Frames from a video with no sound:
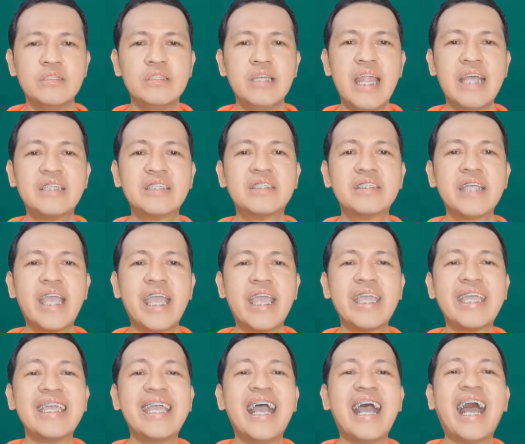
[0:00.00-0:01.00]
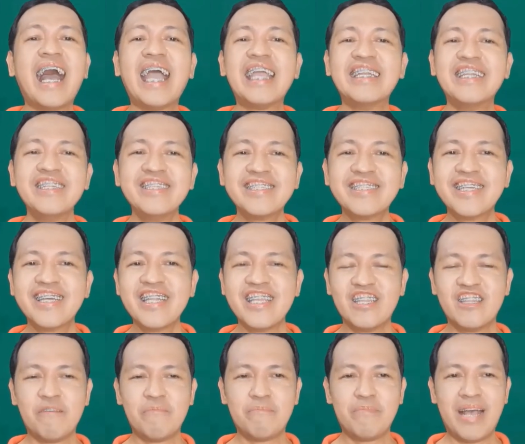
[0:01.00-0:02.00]
Let's say I didn't study
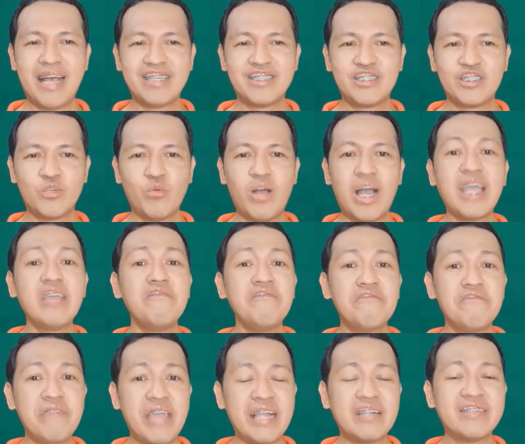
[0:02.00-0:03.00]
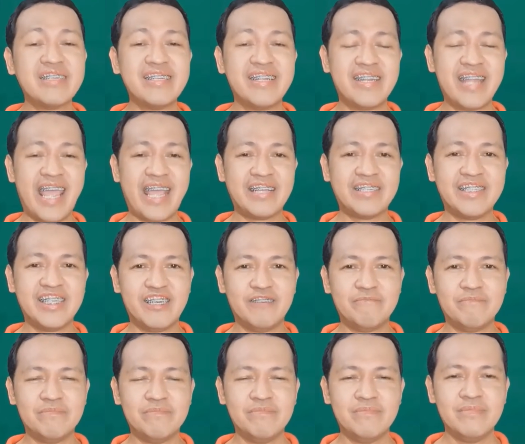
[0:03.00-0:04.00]
in the past, so I failed in an
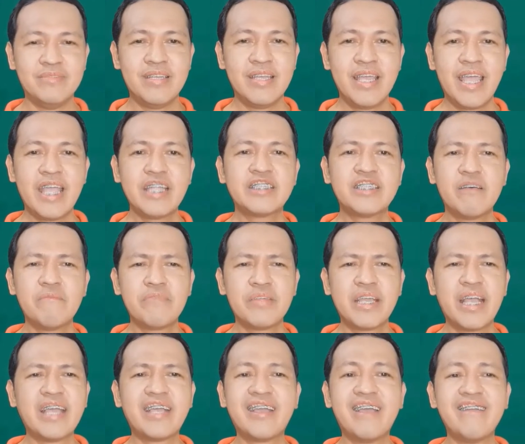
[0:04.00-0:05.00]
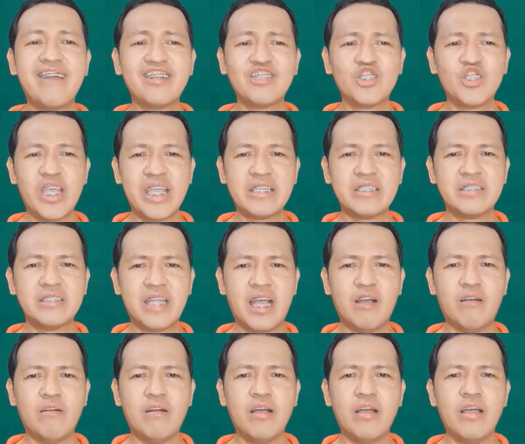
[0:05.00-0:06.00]
exam. It's something I cannot change
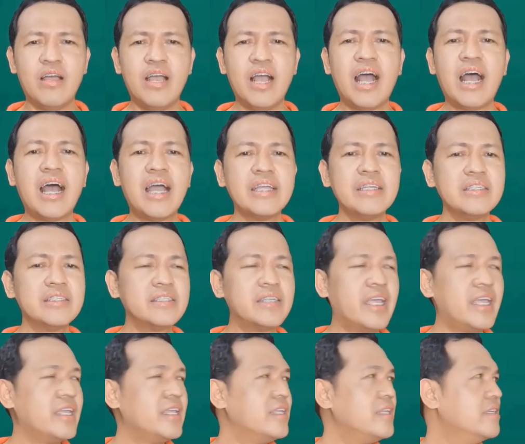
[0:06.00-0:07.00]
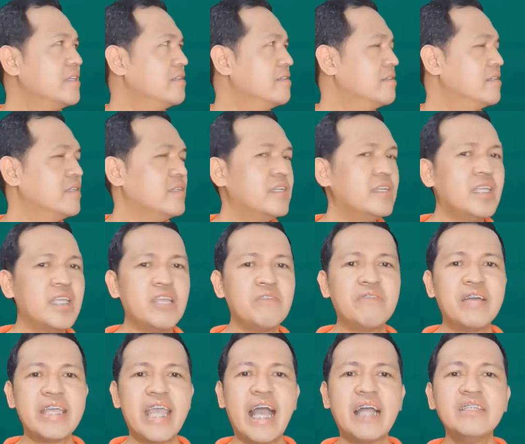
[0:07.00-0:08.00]
now. I say,
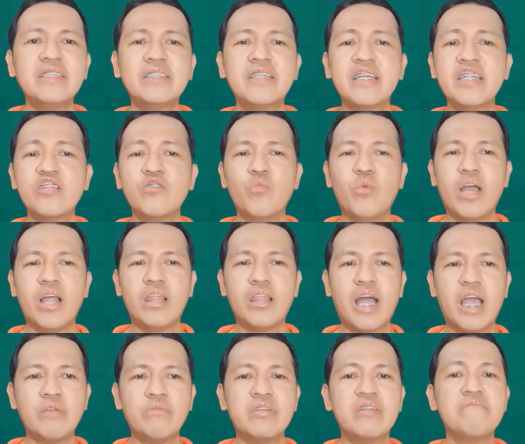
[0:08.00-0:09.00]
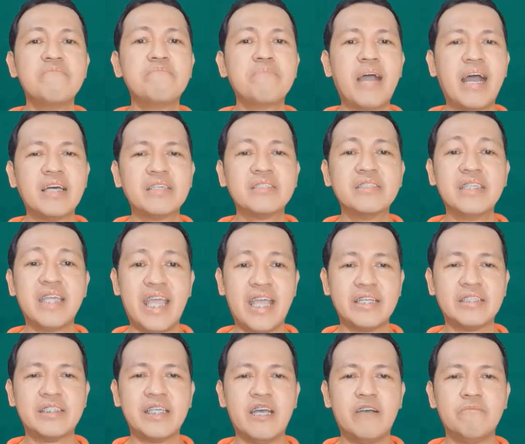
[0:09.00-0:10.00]
if I had studied well, I would have passed the
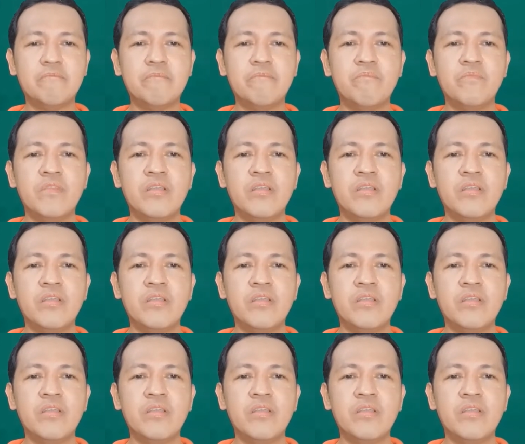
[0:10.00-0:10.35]
exam.